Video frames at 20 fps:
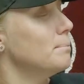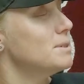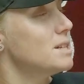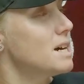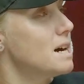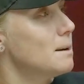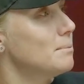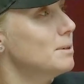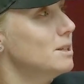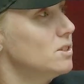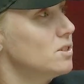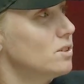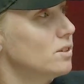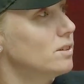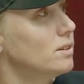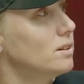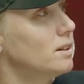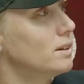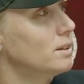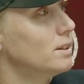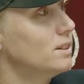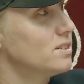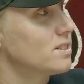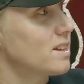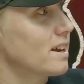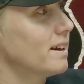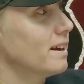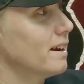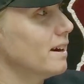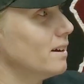one in Derby too. Like you
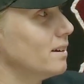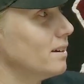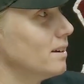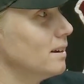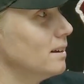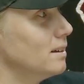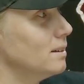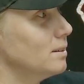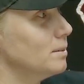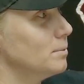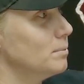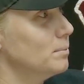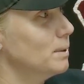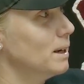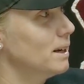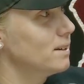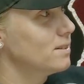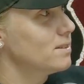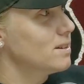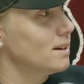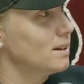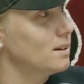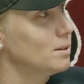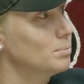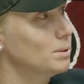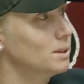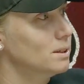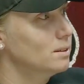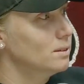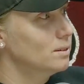stay out of
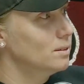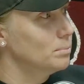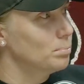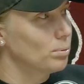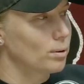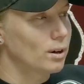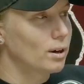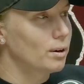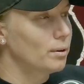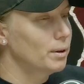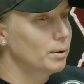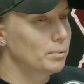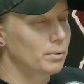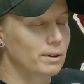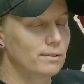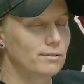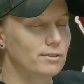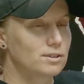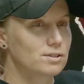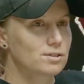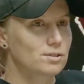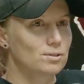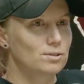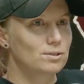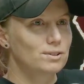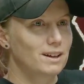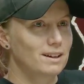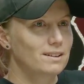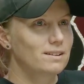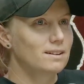town a bit, the Priory, whatever it's
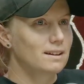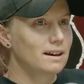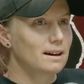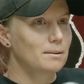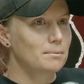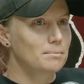called. That